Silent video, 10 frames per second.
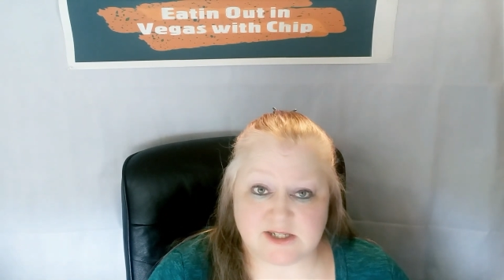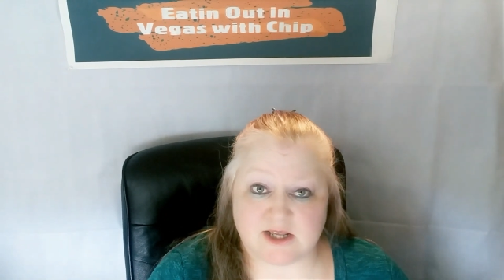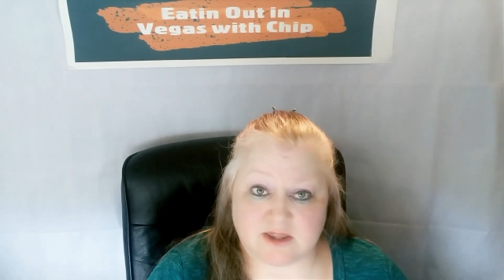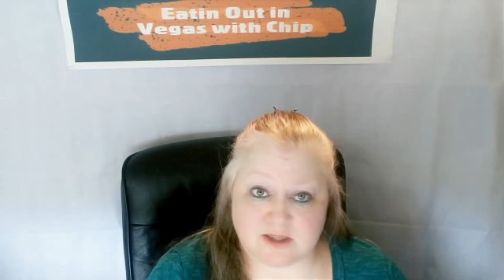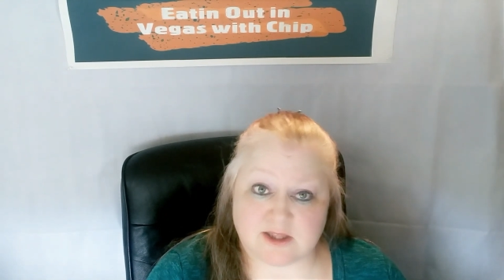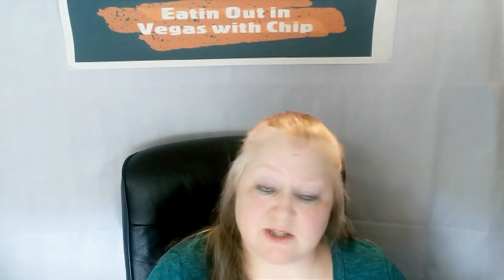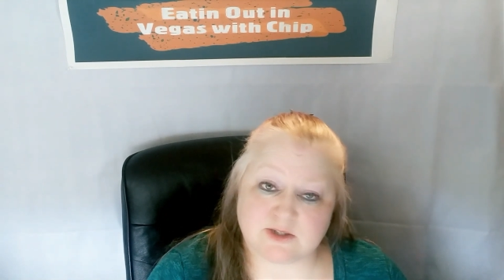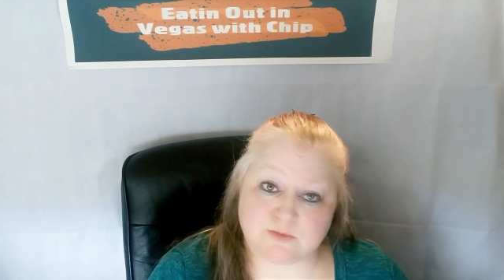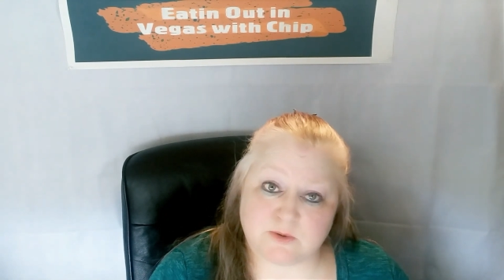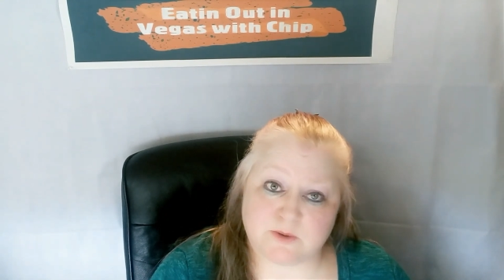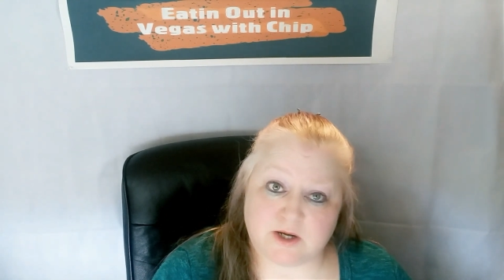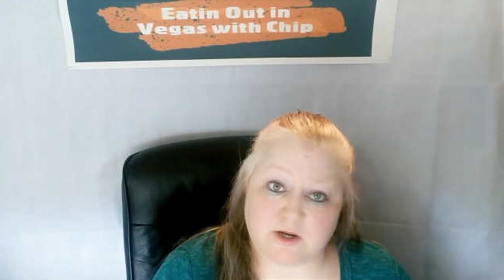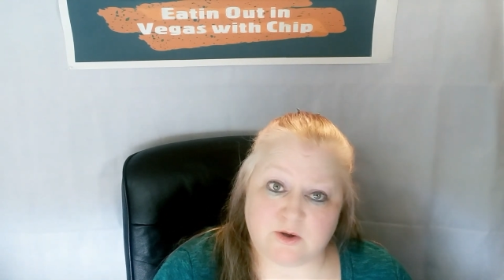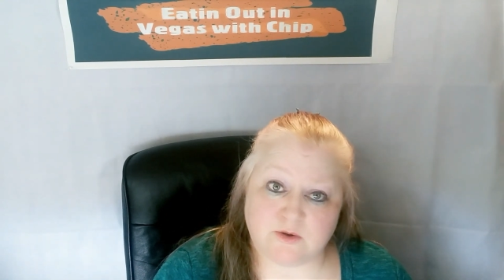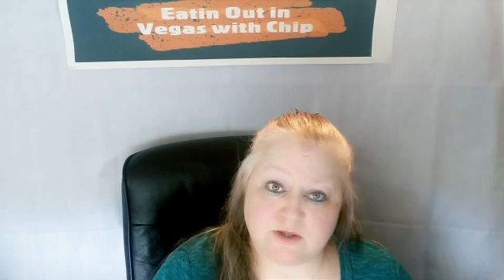I think that's where we're going
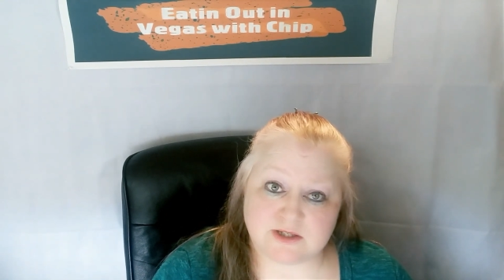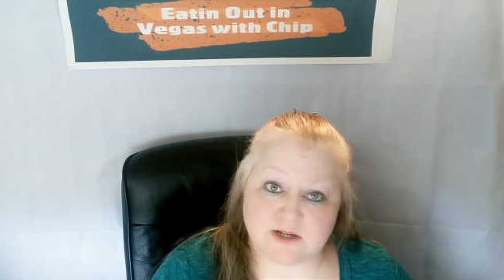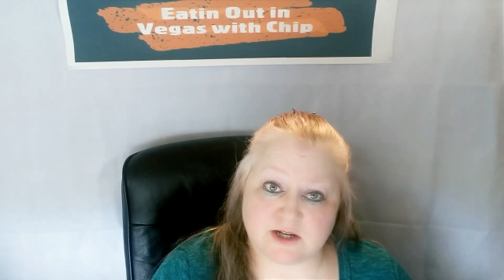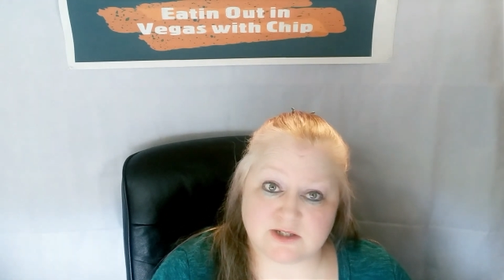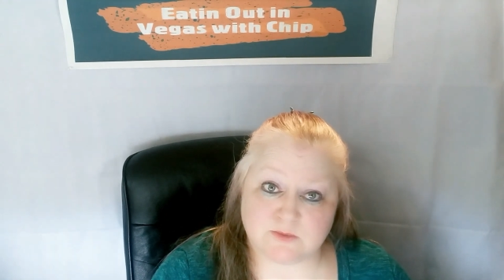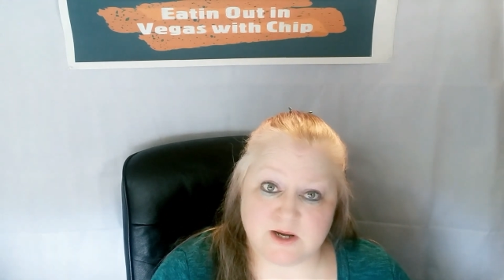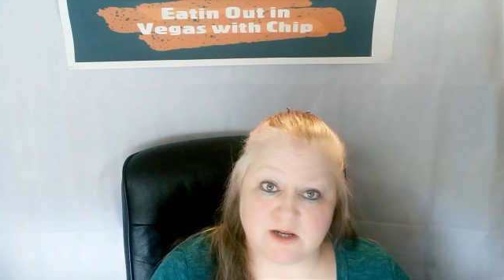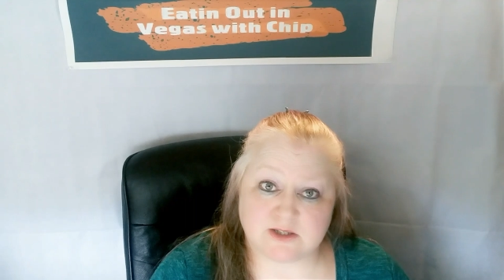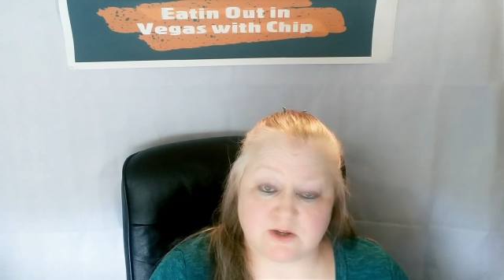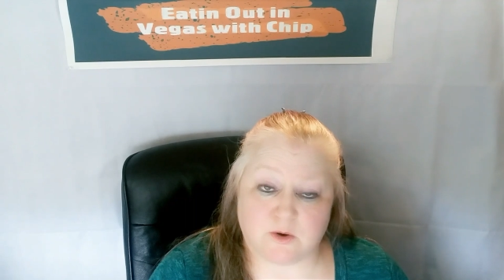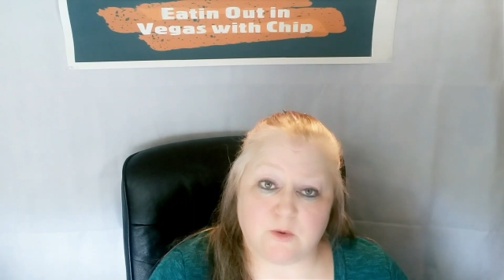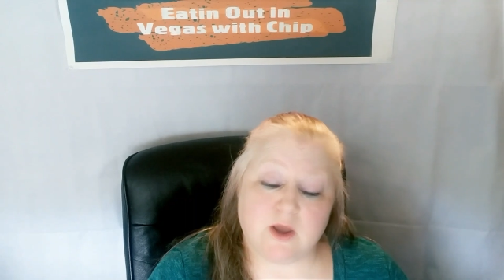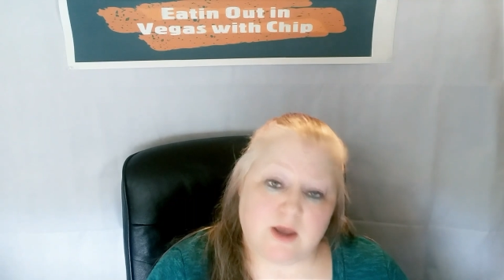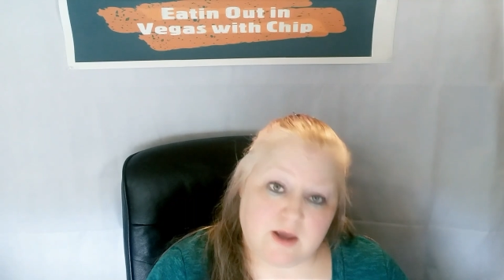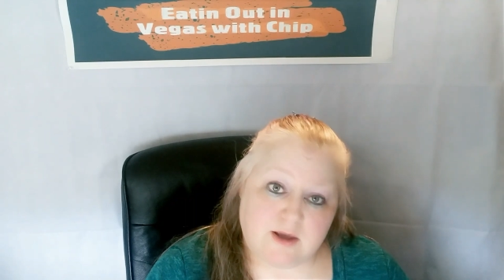to go this next week. So
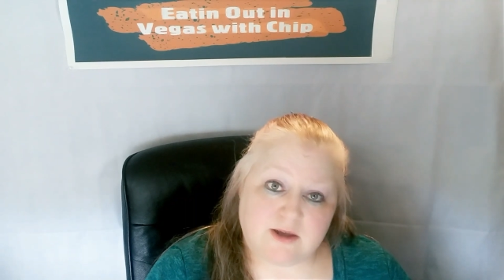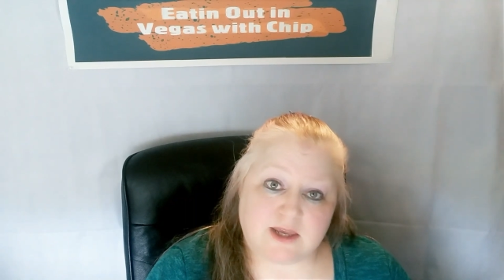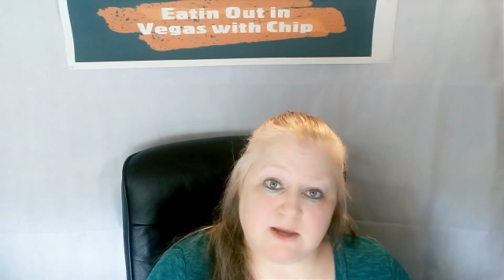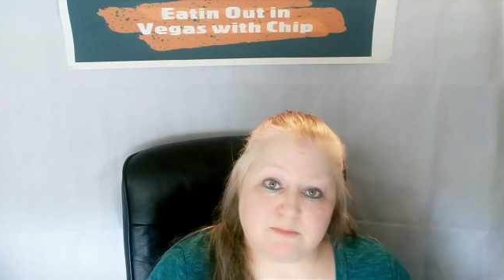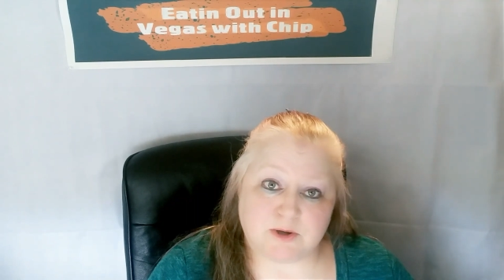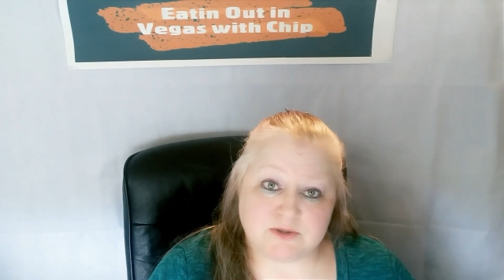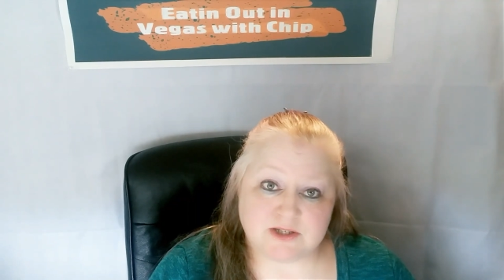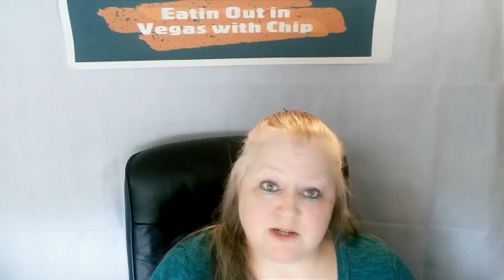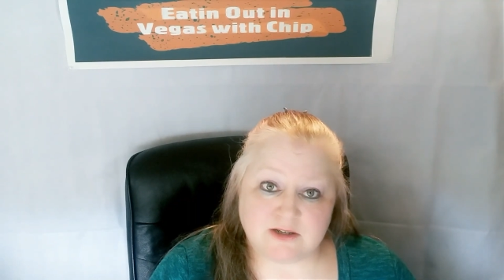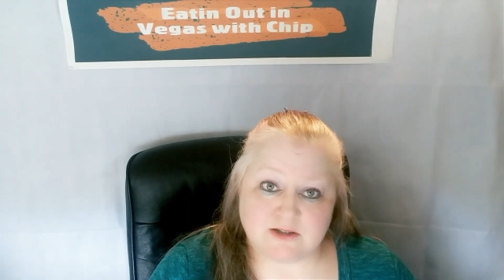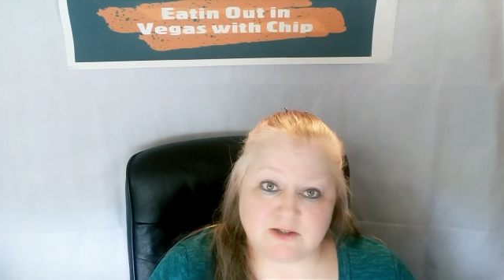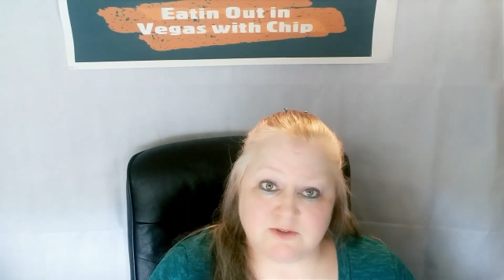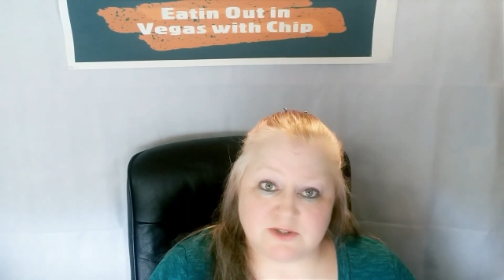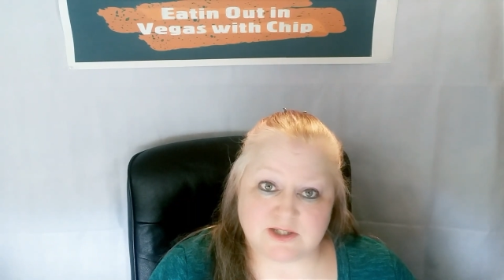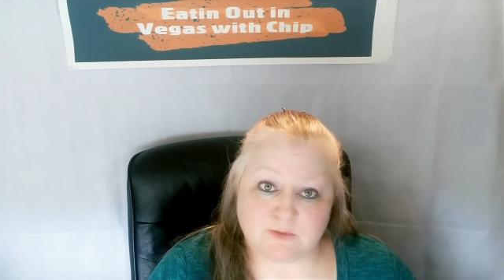keep posted and
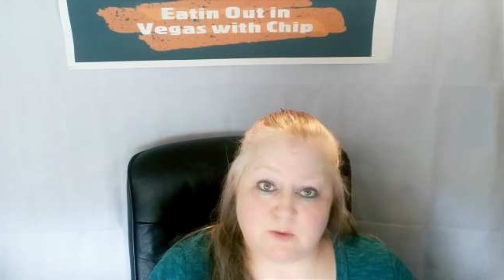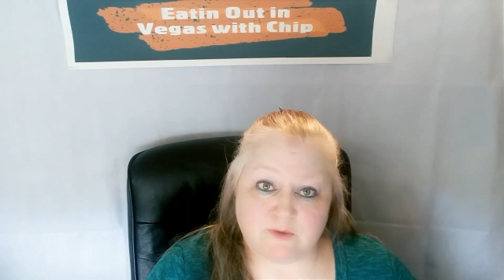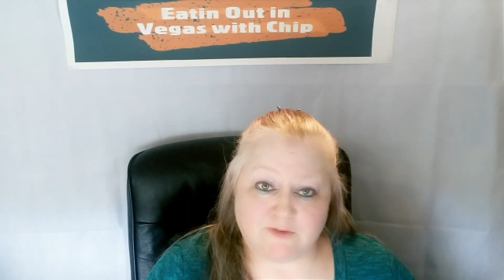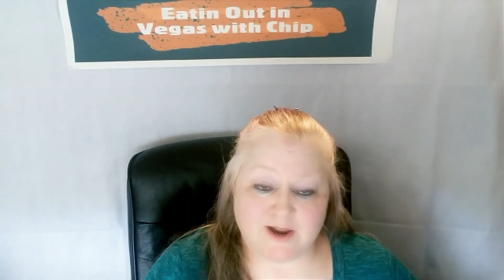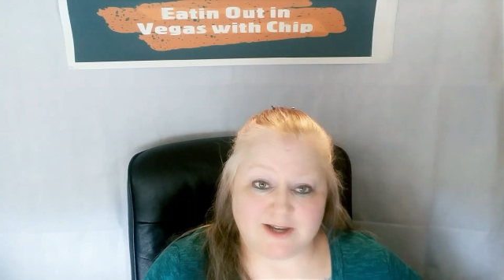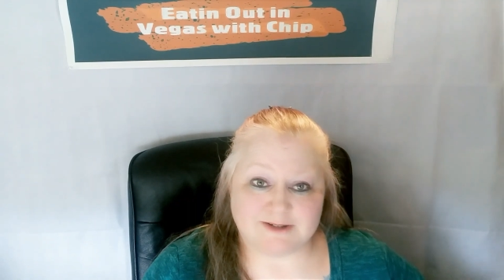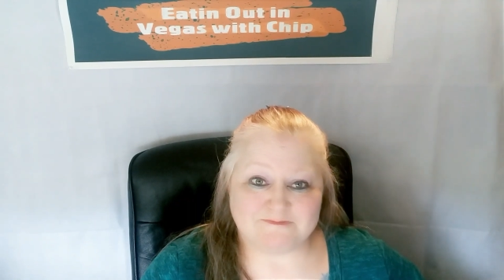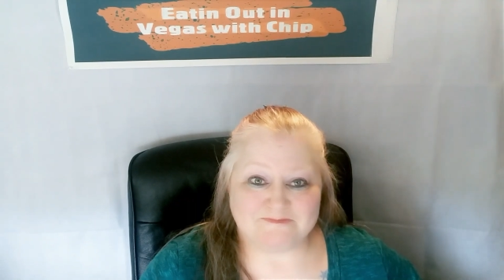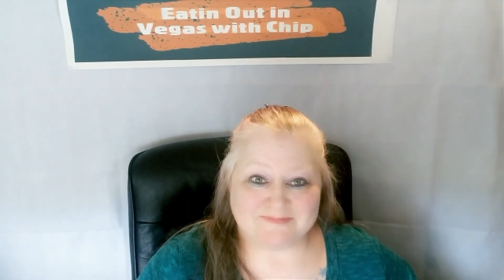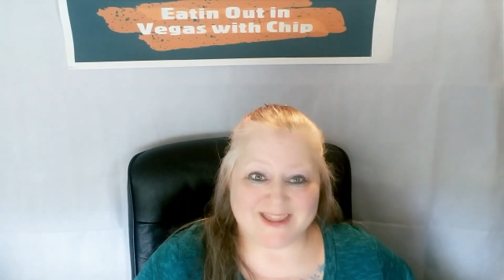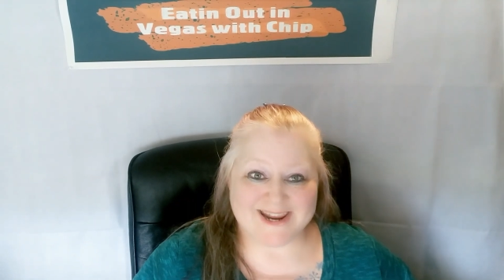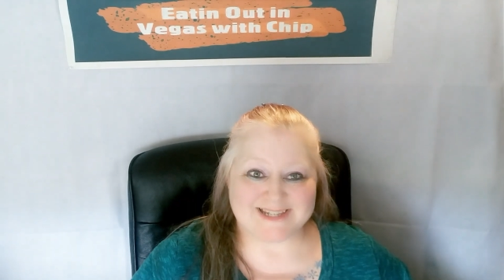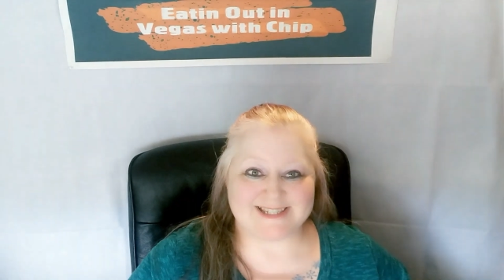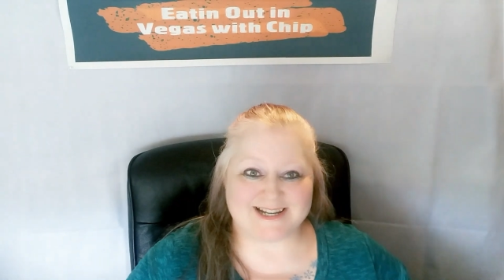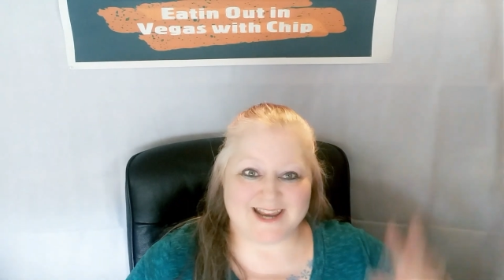you'll see what we find.
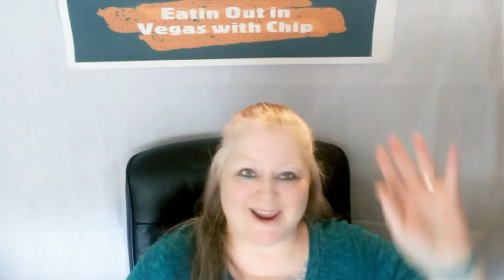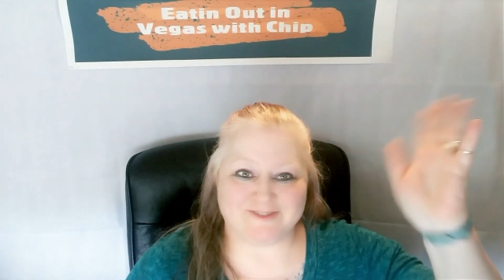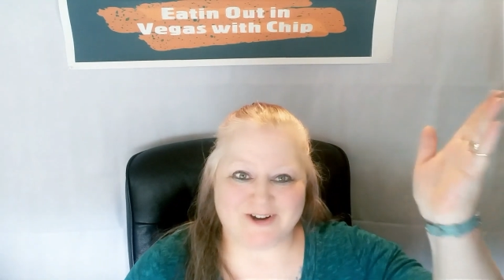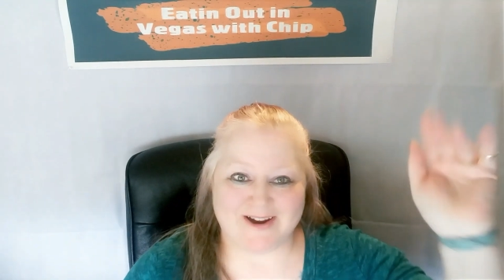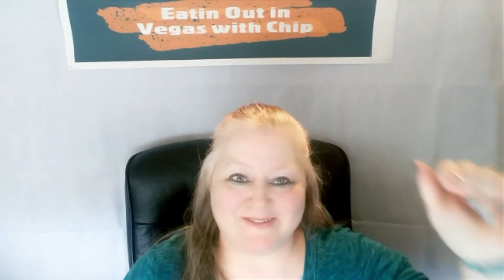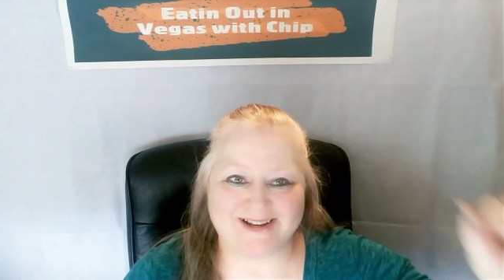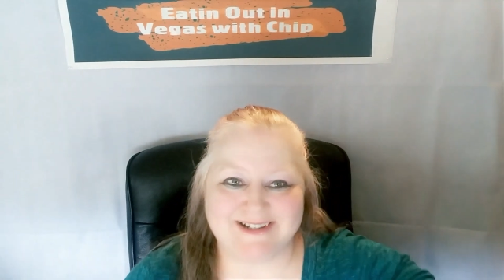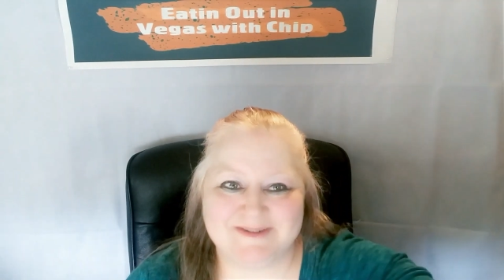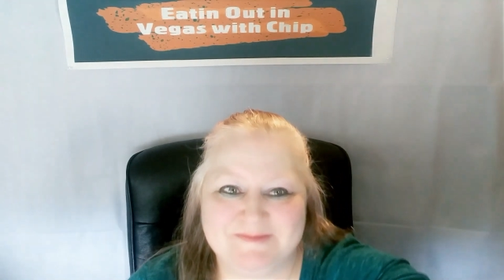Thanks, and have a great one.